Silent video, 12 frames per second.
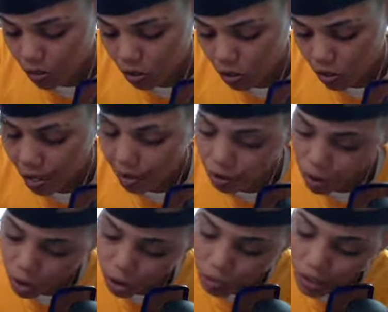turned out to
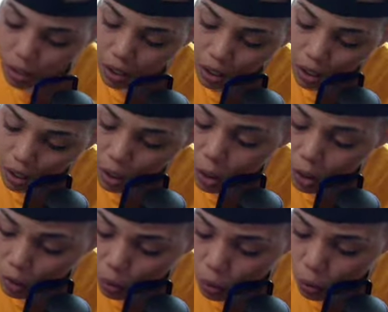just be a huge